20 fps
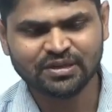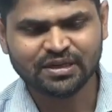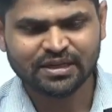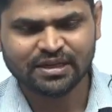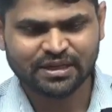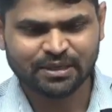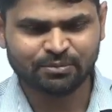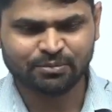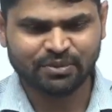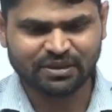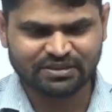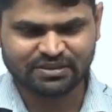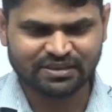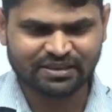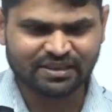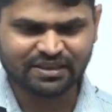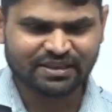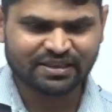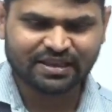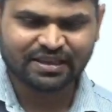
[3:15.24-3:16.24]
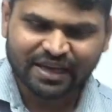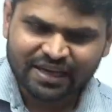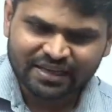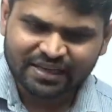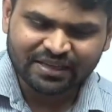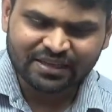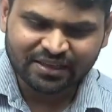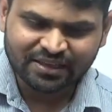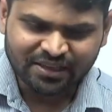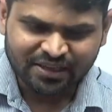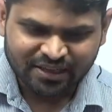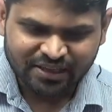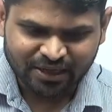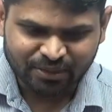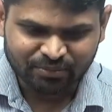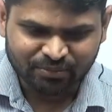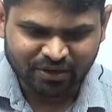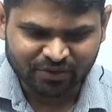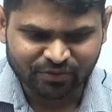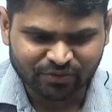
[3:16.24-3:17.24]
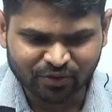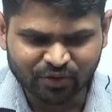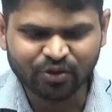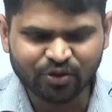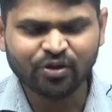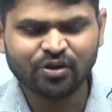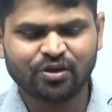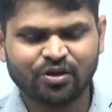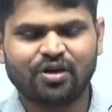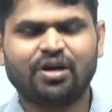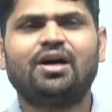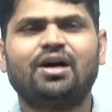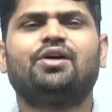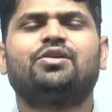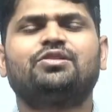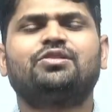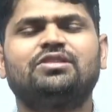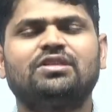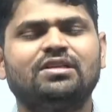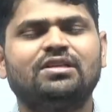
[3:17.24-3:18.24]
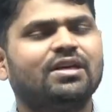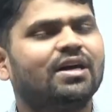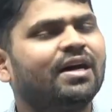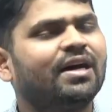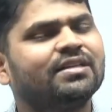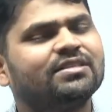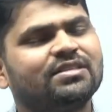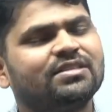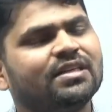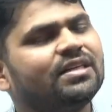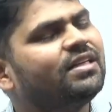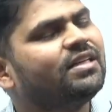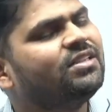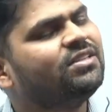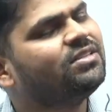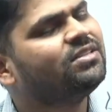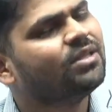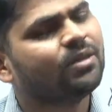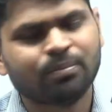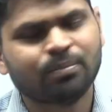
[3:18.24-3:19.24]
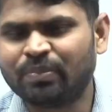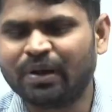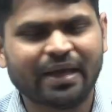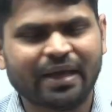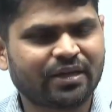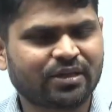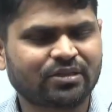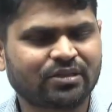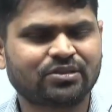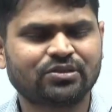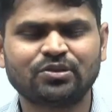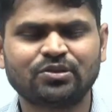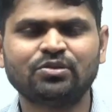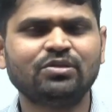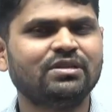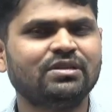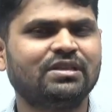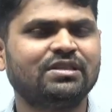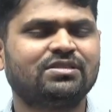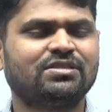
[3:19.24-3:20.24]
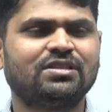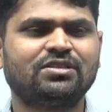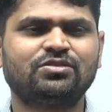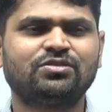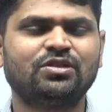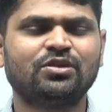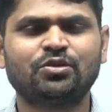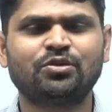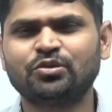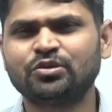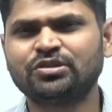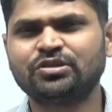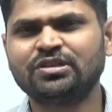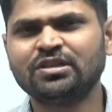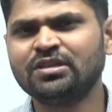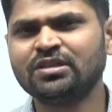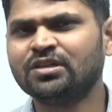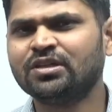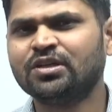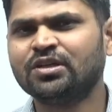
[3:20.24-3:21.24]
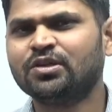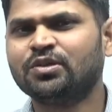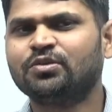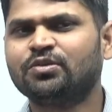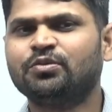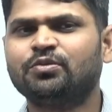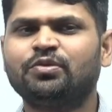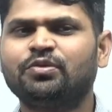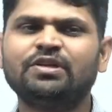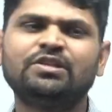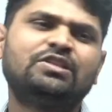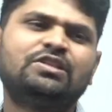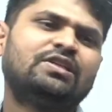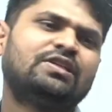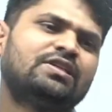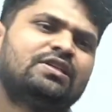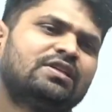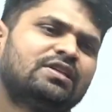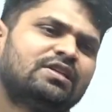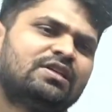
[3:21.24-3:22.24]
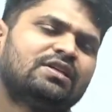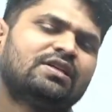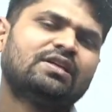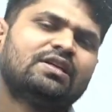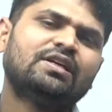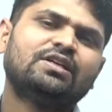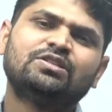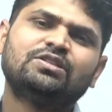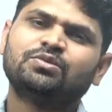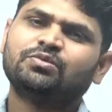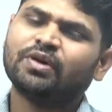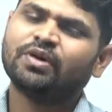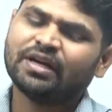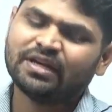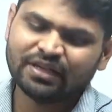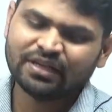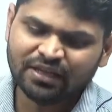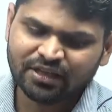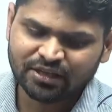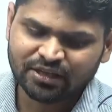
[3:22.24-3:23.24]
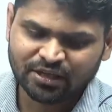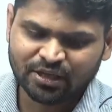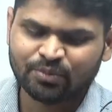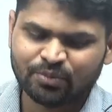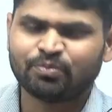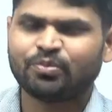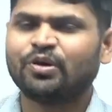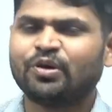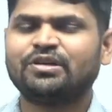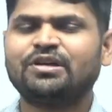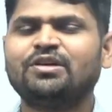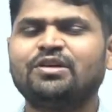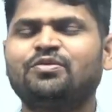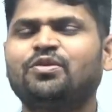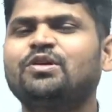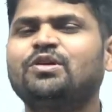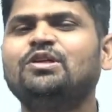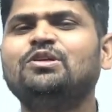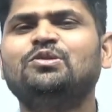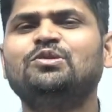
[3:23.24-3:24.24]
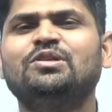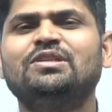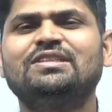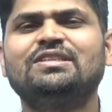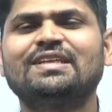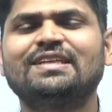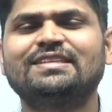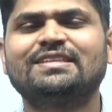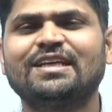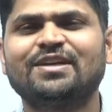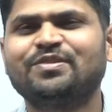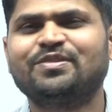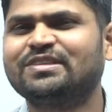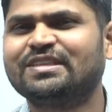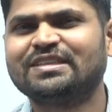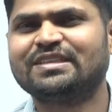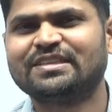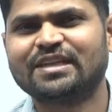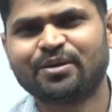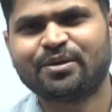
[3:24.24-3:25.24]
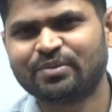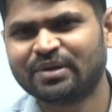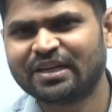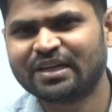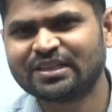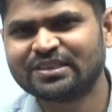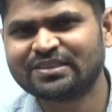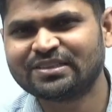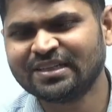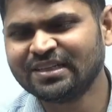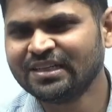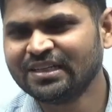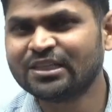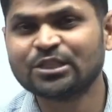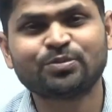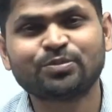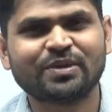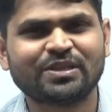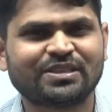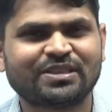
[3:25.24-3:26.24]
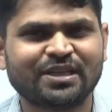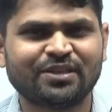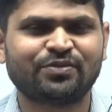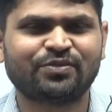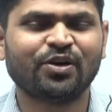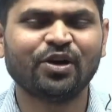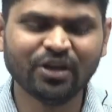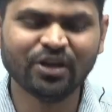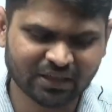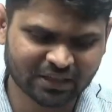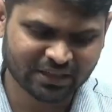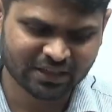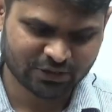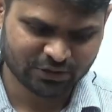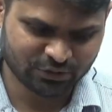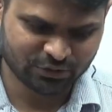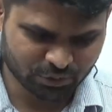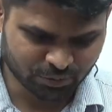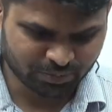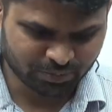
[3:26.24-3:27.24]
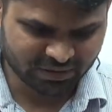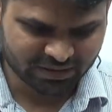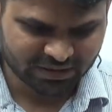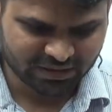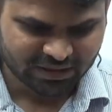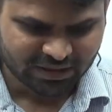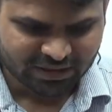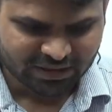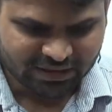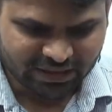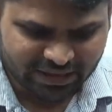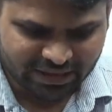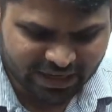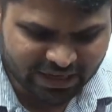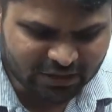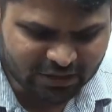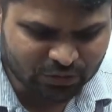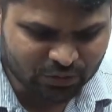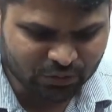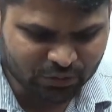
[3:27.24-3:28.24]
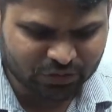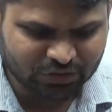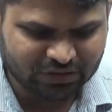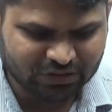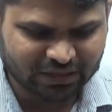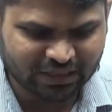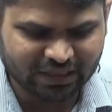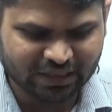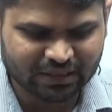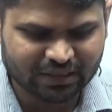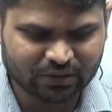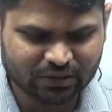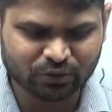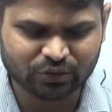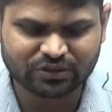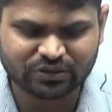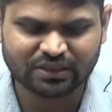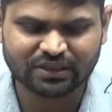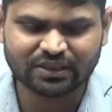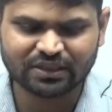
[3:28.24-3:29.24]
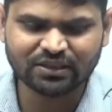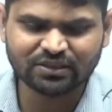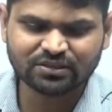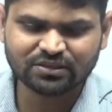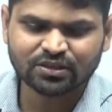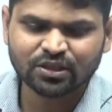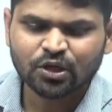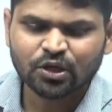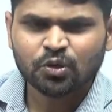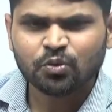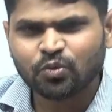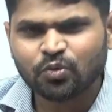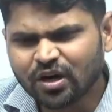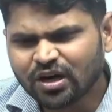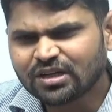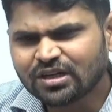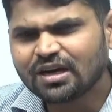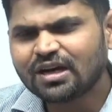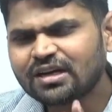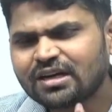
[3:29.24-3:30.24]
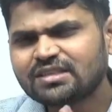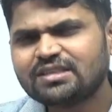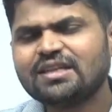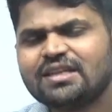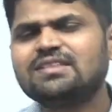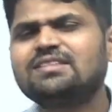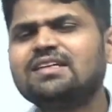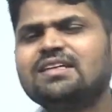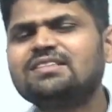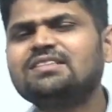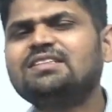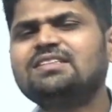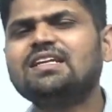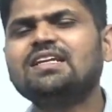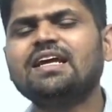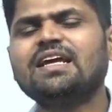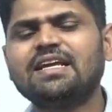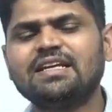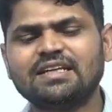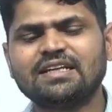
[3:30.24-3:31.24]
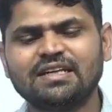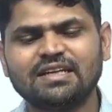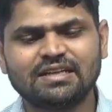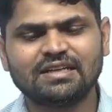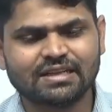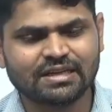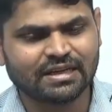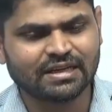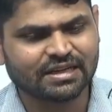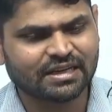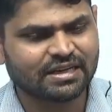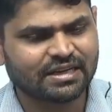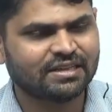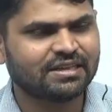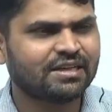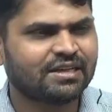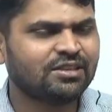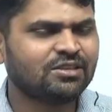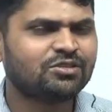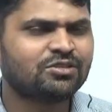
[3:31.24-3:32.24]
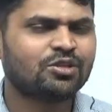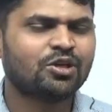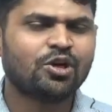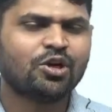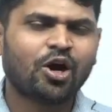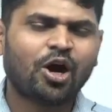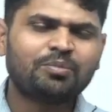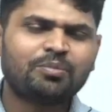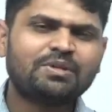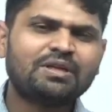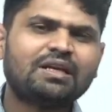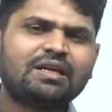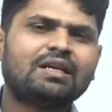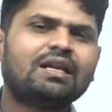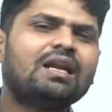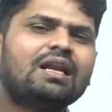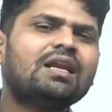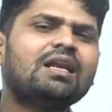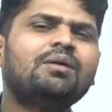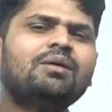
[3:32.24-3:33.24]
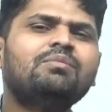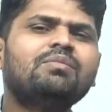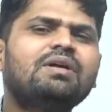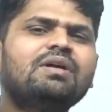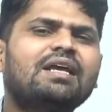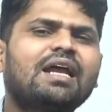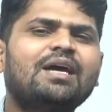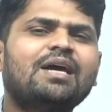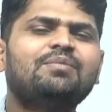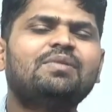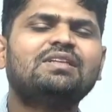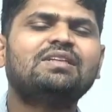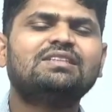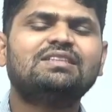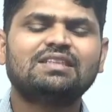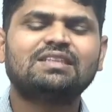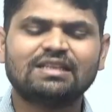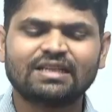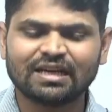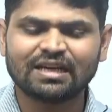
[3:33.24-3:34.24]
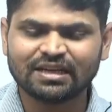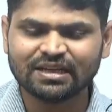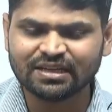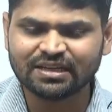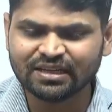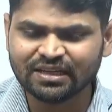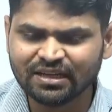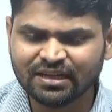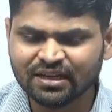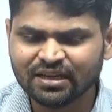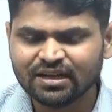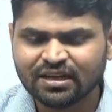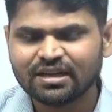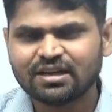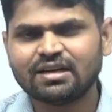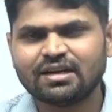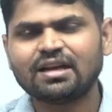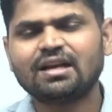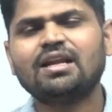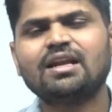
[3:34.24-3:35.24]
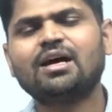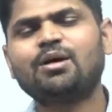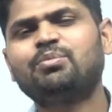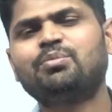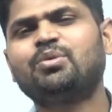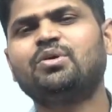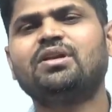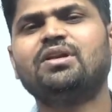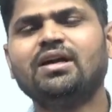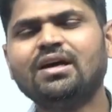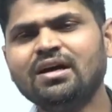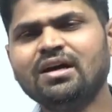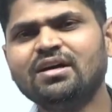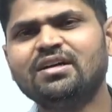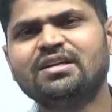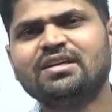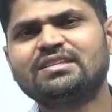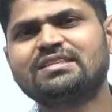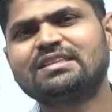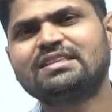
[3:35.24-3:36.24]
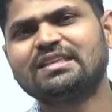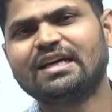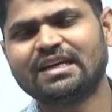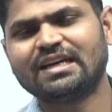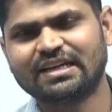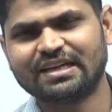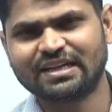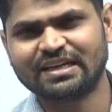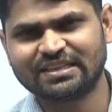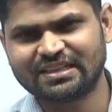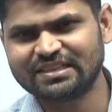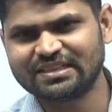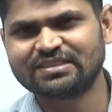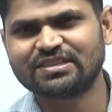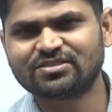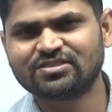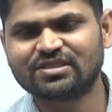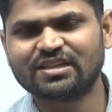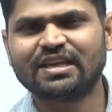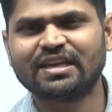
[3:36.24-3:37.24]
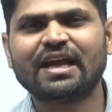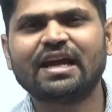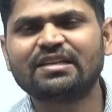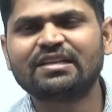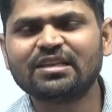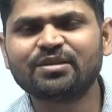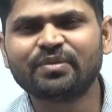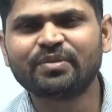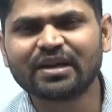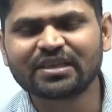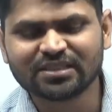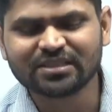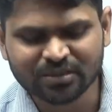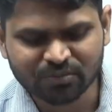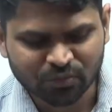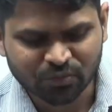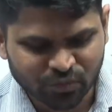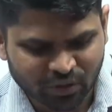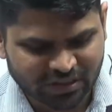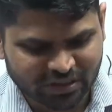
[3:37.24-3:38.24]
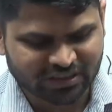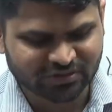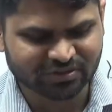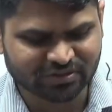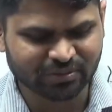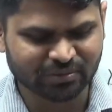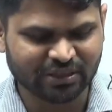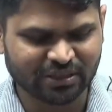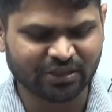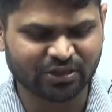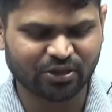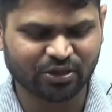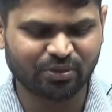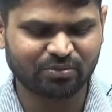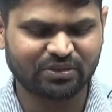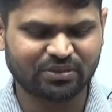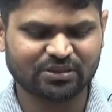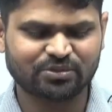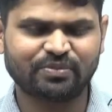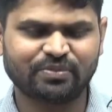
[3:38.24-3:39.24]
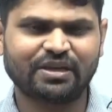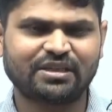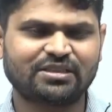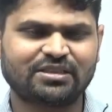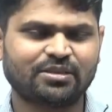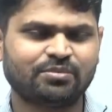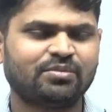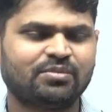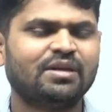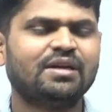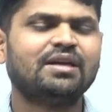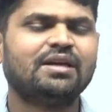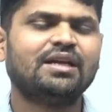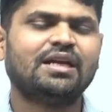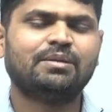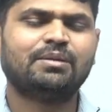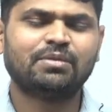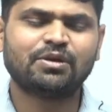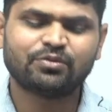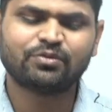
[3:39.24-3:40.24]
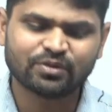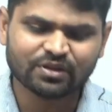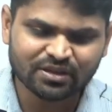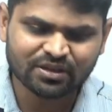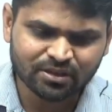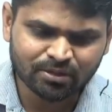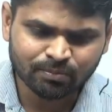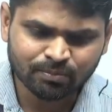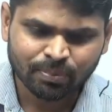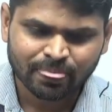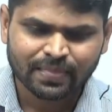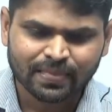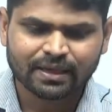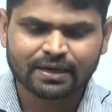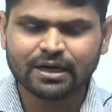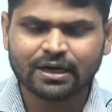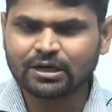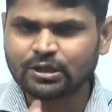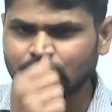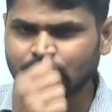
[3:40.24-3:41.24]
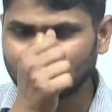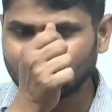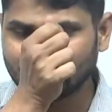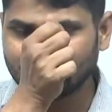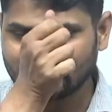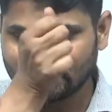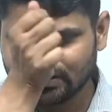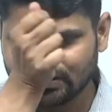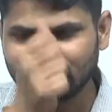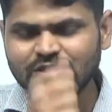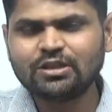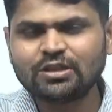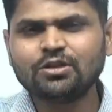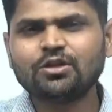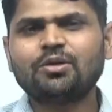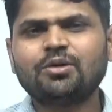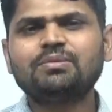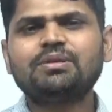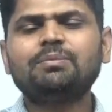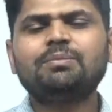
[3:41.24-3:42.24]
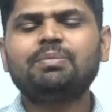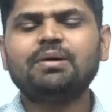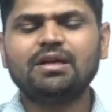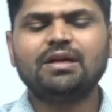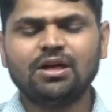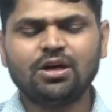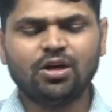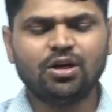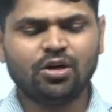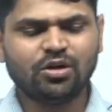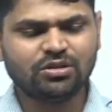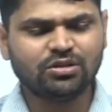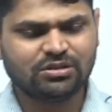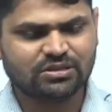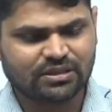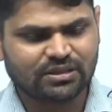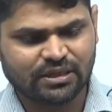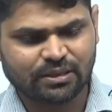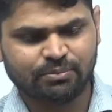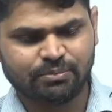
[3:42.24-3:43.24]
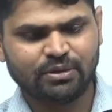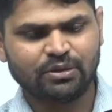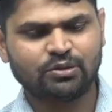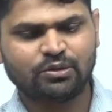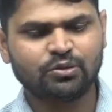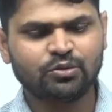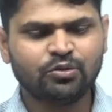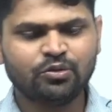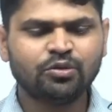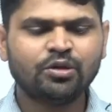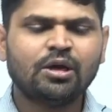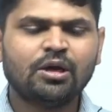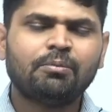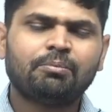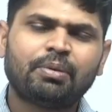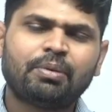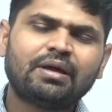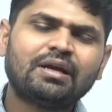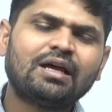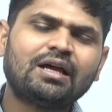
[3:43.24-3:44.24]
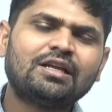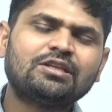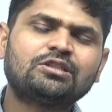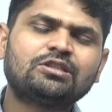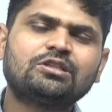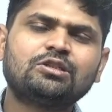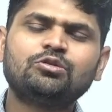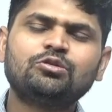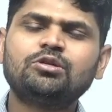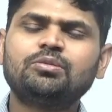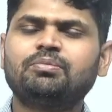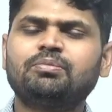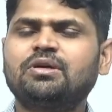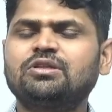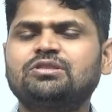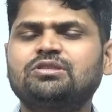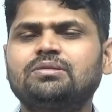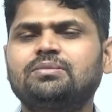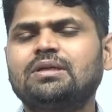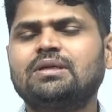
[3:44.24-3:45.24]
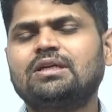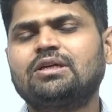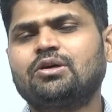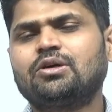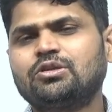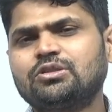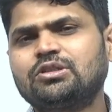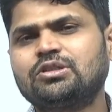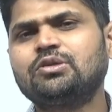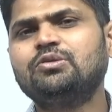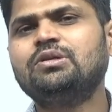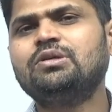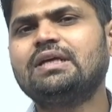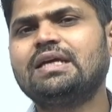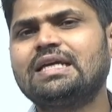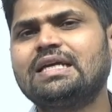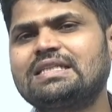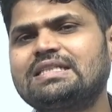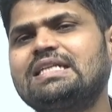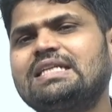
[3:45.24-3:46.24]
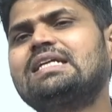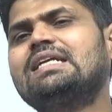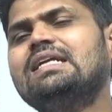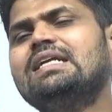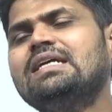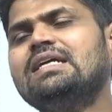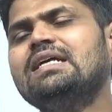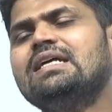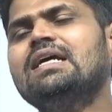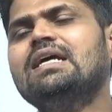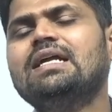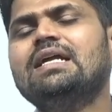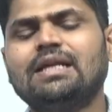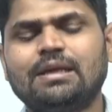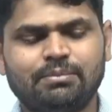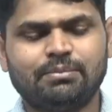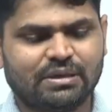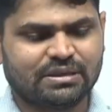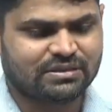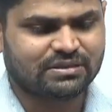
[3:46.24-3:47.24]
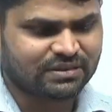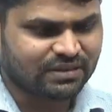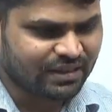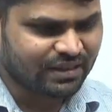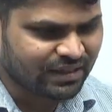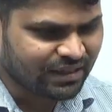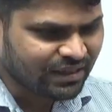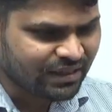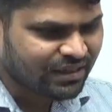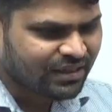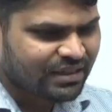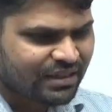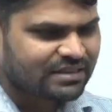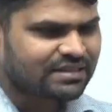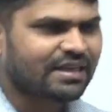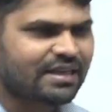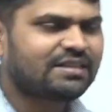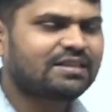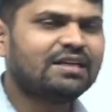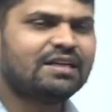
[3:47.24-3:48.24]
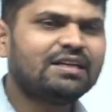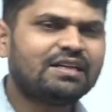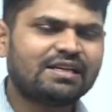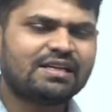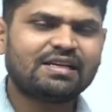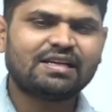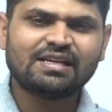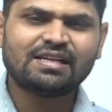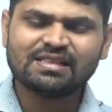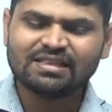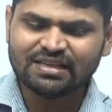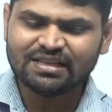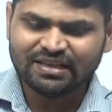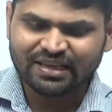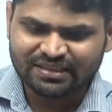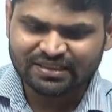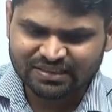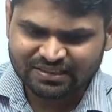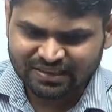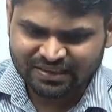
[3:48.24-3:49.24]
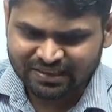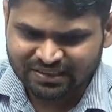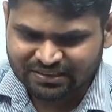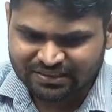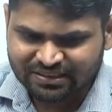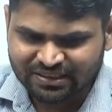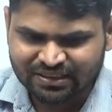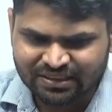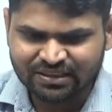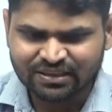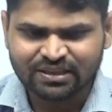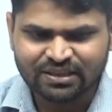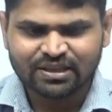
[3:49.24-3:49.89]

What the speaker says: Number 3, Kenny. Number 4, Austin. Answer is Blackstone. This is the question which is very important for the judicial service examination, especially for UP. The next question is, what are the essential ingredients of the nullum crimen sine lege, nulla poena sine lege? This is the Latin maxim. What is the meaning of this maxim? Number 1, retroactivity of the penal laws. Number 2, penal statute must be constituted strictly. Number 3, certainty in the legislation.